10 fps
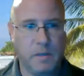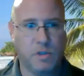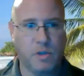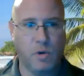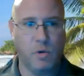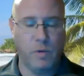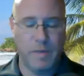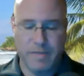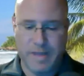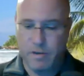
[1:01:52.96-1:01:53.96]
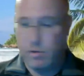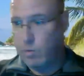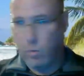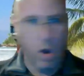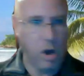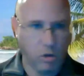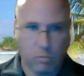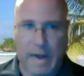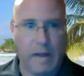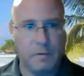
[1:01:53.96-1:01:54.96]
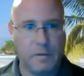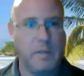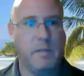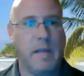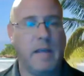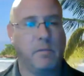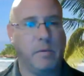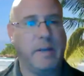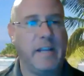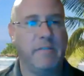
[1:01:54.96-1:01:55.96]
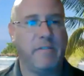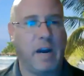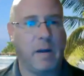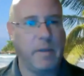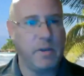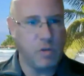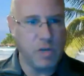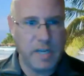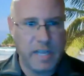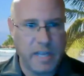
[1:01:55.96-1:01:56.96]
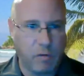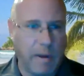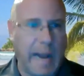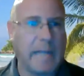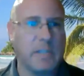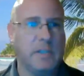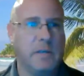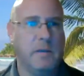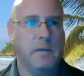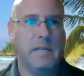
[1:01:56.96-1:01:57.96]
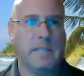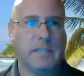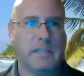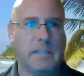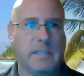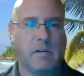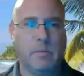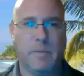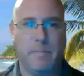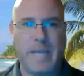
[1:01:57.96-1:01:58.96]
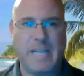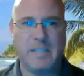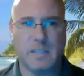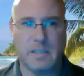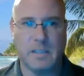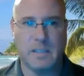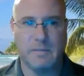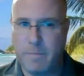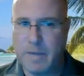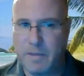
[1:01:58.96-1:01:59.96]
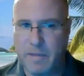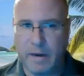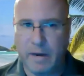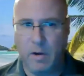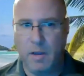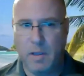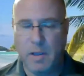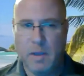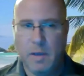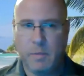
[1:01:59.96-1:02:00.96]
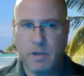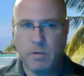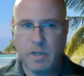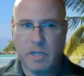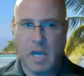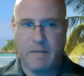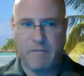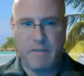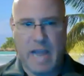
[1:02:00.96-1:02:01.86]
So then you could walk around that 3D environment. You couldn't interact necessarily with the pieces of equipment in there, but you could kind of